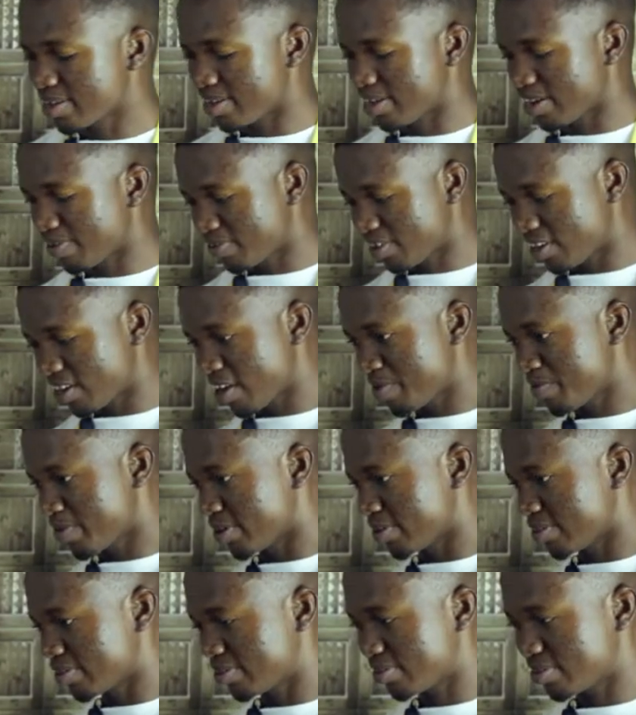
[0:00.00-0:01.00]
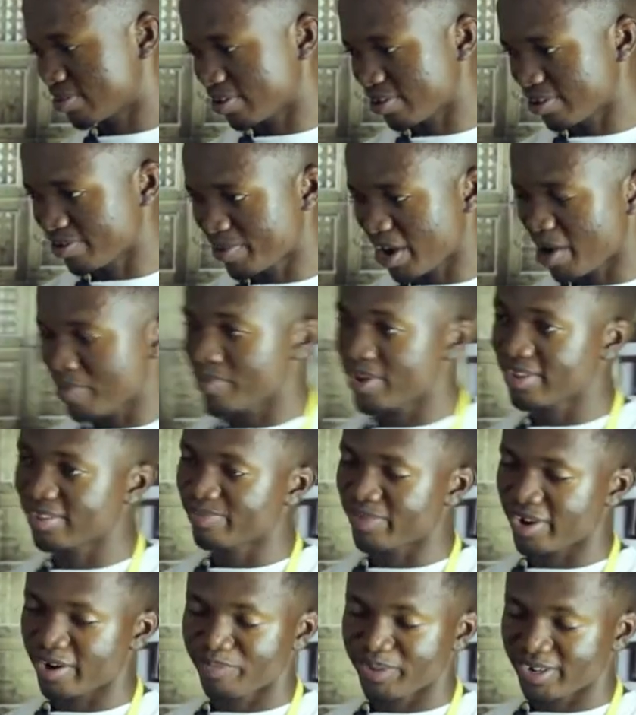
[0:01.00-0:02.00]
And after 9 months, I
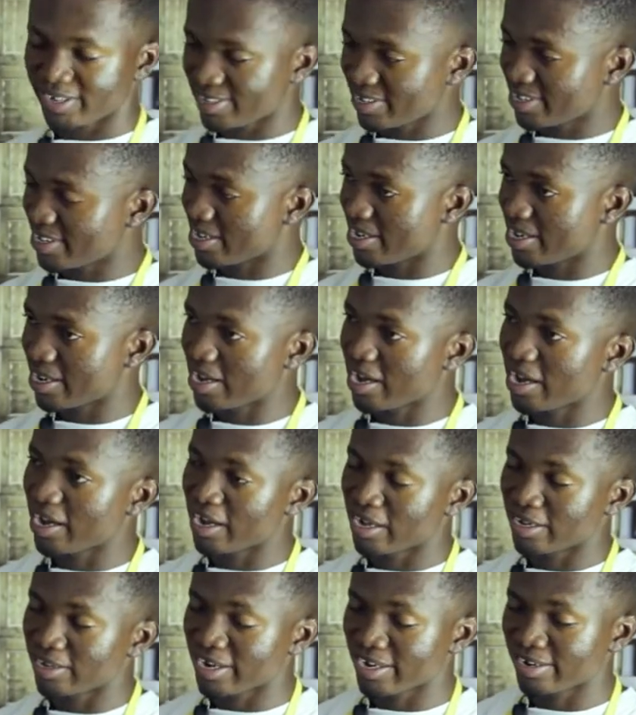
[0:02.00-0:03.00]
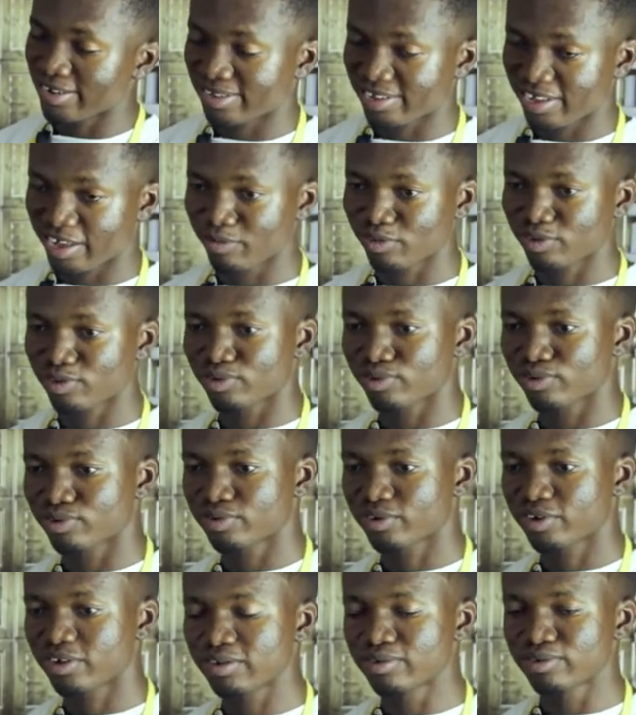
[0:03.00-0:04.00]
met my partner at the same
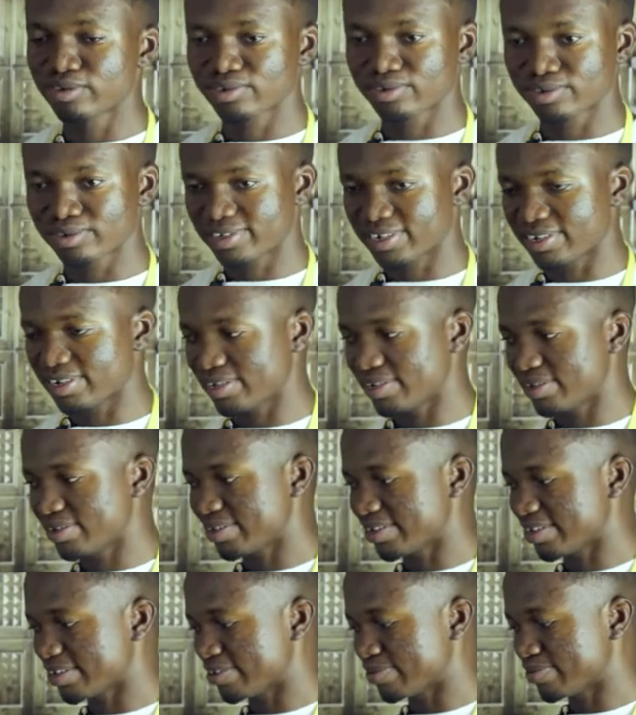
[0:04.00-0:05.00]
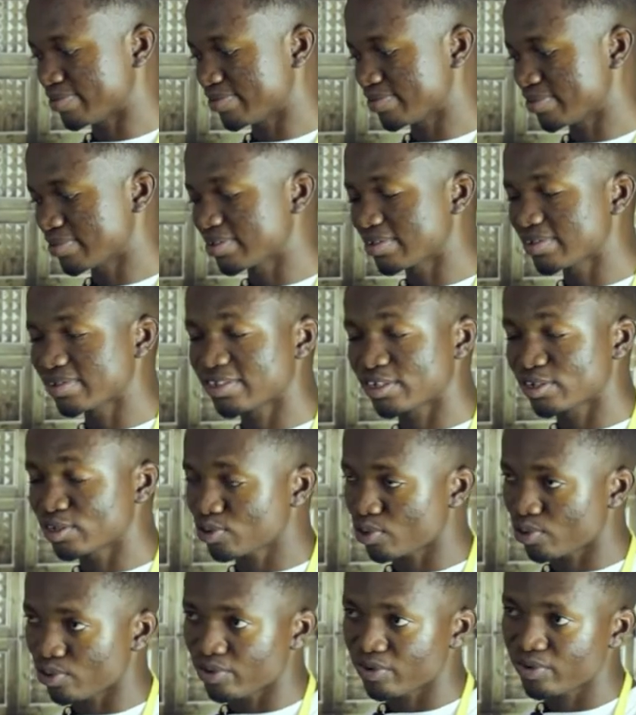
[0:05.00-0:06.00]
school. He also studied
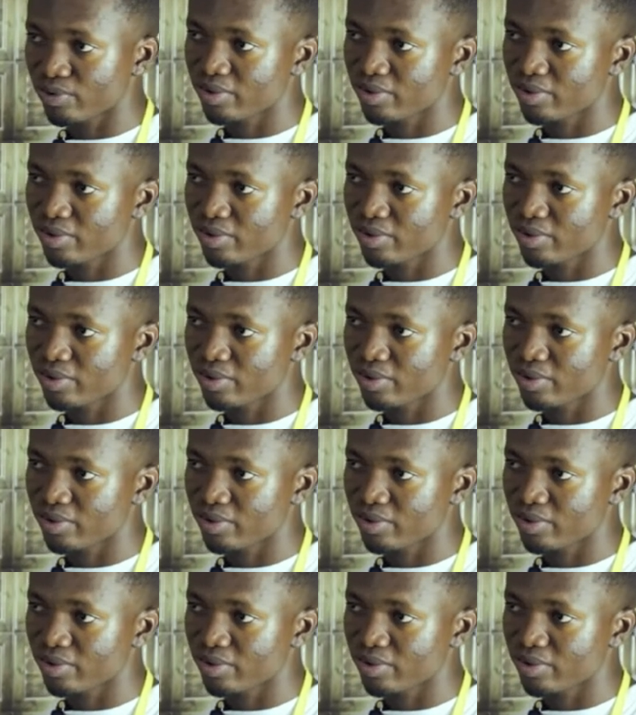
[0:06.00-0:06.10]
Cisco.